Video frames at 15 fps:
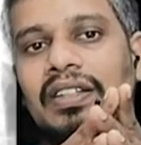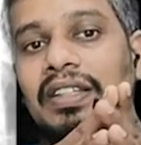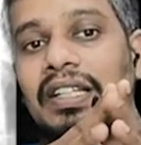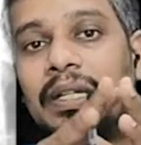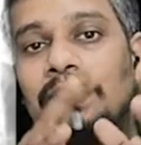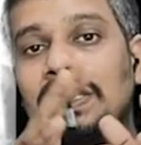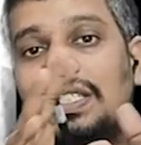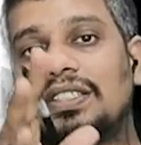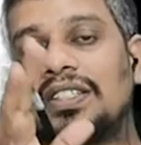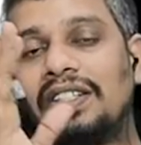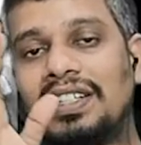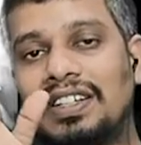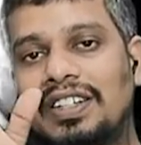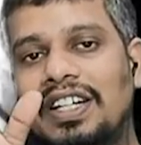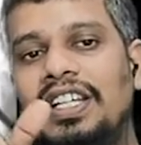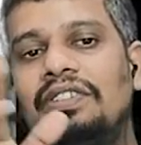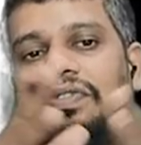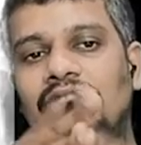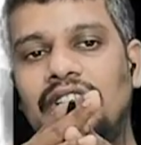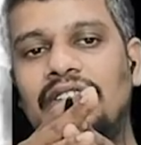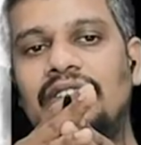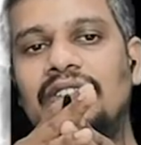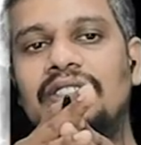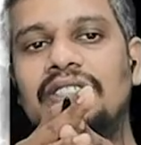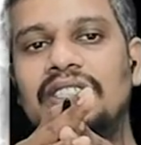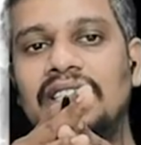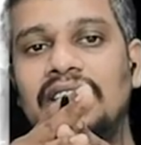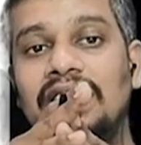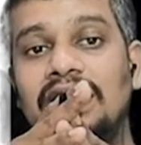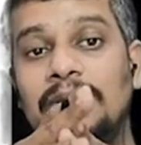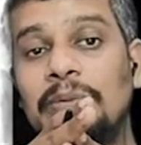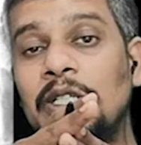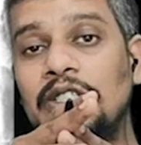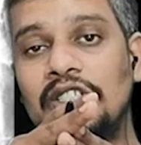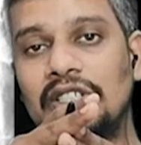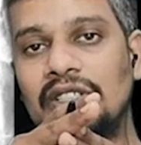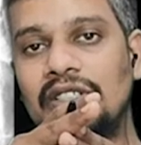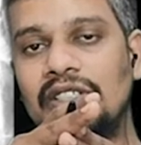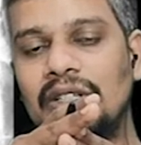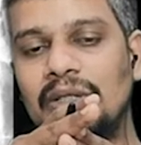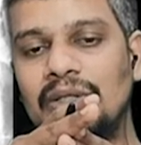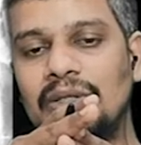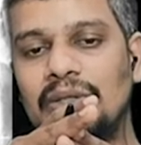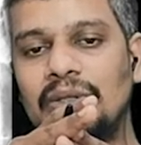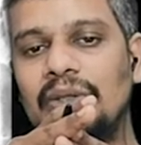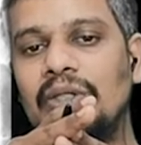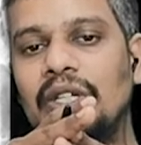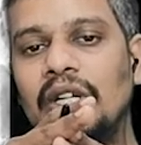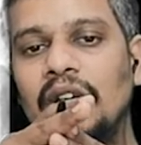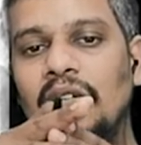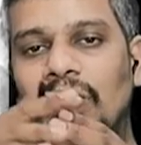That means at high frequency space charge also,